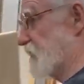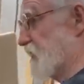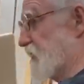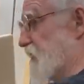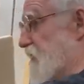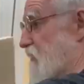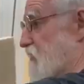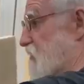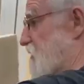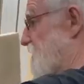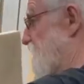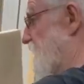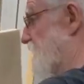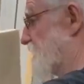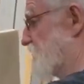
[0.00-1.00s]
here is the
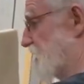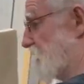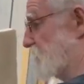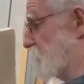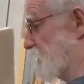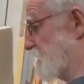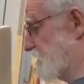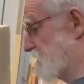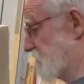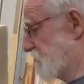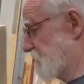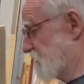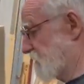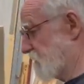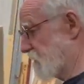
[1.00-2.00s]
deck level,
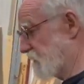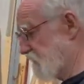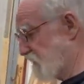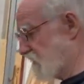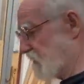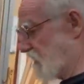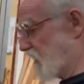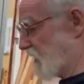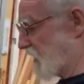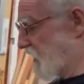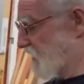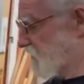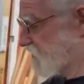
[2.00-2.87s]
and